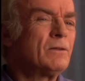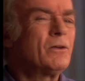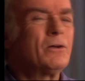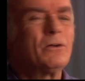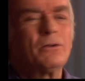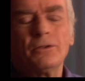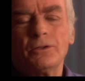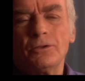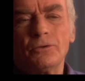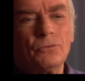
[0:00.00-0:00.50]
no,
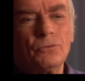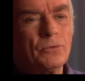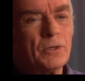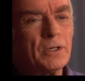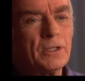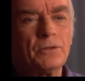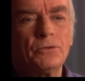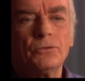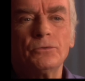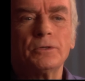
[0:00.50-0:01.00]
you don't want
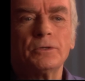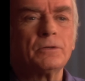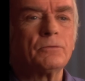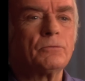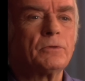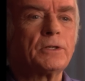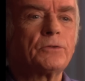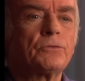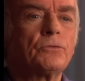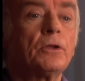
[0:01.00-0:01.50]
to do it in a
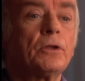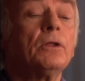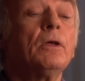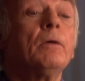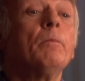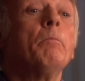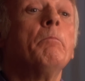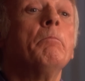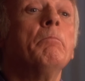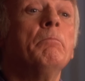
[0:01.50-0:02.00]
restaurant.
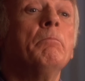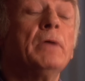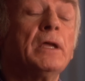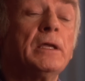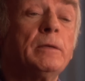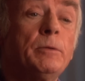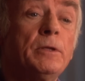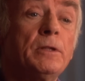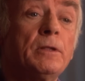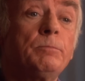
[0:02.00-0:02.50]

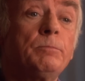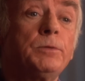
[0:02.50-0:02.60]
Maybe the